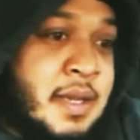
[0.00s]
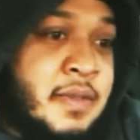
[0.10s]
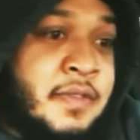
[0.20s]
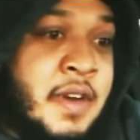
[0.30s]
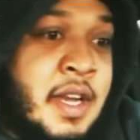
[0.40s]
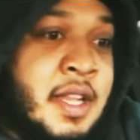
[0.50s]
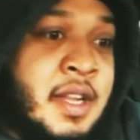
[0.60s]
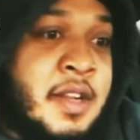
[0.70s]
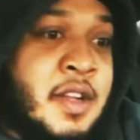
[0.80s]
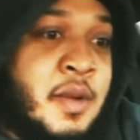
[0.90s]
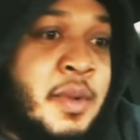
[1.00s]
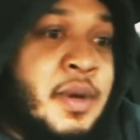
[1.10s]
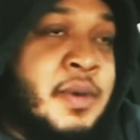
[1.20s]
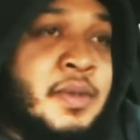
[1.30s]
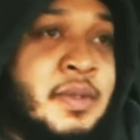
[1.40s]
Afraid it'll come
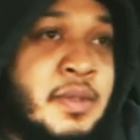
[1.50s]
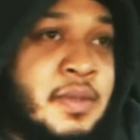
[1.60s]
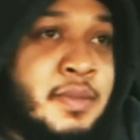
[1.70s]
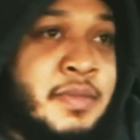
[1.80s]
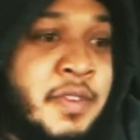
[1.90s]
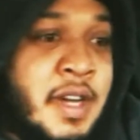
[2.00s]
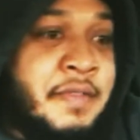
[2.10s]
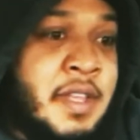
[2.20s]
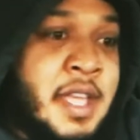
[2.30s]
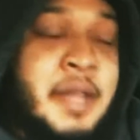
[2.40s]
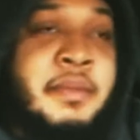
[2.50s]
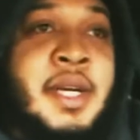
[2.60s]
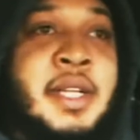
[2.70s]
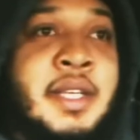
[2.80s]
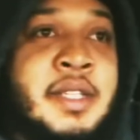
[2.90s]
on before I even get to my
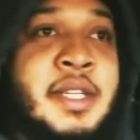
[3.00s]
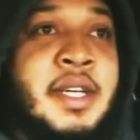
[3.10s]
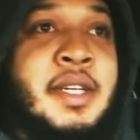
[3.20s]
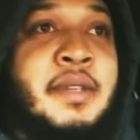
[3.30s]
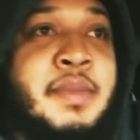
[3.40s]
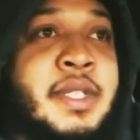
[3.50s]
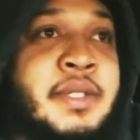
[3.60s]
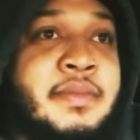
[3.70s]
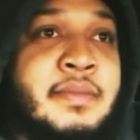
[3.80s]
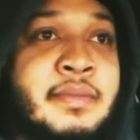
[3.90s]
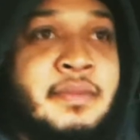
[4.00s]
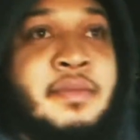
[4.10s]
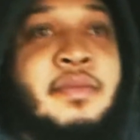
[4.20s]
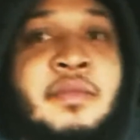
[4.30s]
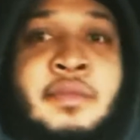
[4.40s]
damn job, but
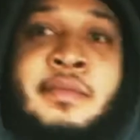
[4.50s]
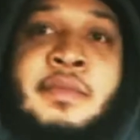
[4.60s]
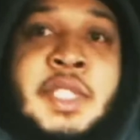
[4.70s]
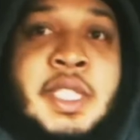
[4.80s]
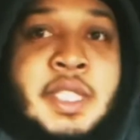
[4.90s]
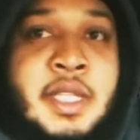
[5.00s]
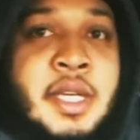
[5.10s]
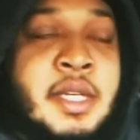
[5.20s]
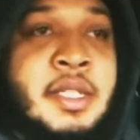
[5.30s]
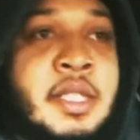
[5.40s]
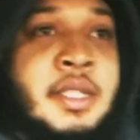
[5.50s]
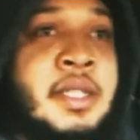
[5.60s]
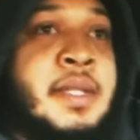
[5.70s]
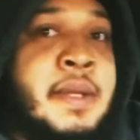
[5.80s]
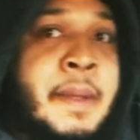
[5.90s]
it's all good.